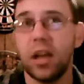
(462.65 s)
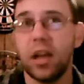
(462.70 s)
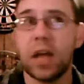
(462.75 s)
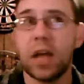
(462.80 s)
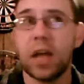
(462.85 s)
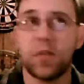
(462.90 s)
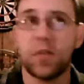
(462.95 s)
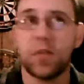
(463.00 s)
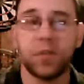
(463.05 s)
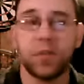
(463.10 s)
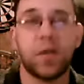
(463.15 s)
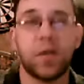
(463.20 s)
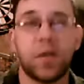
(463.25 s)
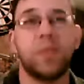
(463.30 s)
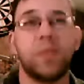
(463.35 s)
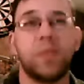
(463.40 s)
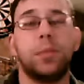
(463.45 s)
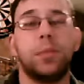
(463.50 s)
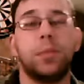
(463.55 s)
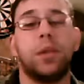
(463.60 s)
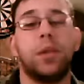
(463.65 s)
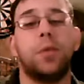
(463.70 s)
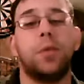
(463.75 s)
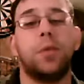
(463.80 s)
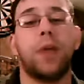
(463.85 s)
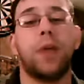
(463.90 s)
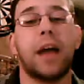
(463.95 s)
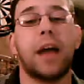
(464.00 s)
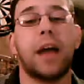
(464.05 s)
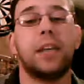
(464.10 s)
If it falls below
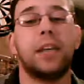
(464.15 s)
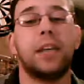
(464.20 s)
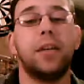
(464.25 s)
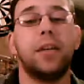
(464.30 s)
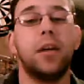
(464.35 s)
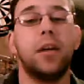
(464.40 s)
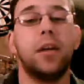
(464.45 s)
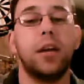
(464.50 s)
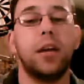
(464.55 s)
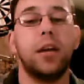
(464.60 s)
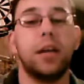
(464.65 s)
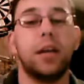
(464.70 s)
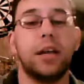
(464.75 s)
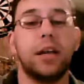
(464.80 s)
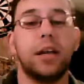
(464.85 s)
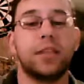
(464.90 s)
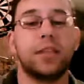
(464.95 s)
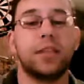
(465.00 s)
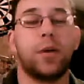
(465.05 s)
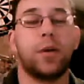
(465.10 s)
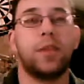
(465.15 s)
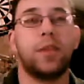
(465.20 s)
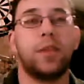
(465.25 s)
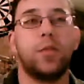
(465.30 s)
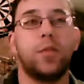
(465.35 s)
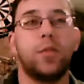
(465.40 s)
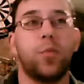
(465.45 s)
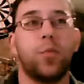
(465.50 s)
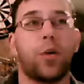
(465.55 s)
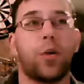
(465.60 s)
90, it's going to
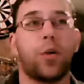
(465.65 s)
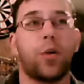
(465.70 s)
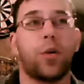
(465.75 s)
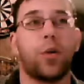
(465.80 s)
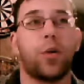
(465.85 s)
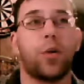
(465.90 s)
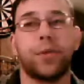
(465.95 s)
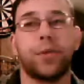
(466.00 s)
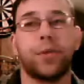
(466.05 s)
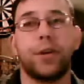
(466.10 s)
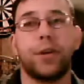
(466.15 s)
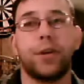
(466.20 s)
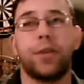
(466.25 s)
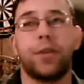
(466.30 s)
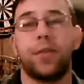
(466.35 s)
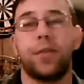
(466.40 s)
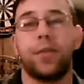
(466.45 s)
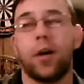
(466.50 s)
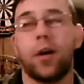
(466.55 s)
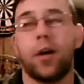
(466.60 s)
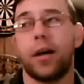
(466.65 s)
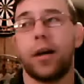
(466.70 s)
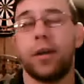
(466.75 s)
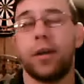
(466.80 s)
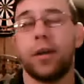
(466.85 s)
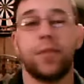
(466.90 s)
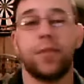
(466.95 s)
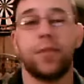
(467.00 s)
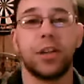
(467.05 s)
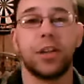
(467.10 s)
warrant further
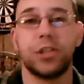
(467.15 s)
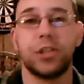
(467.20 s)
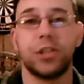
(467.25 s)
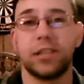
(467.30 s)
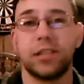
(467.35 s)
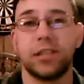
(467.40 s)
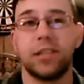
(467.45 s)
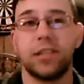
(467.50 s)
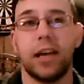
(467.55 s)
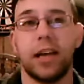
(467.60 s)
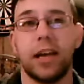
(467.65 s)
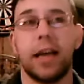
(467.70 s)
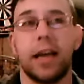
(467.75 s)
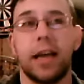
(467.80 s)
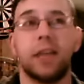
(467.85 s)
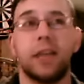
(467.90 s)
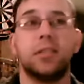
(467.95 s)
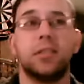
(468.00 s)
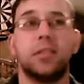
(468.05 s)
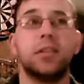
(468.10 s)
interventions and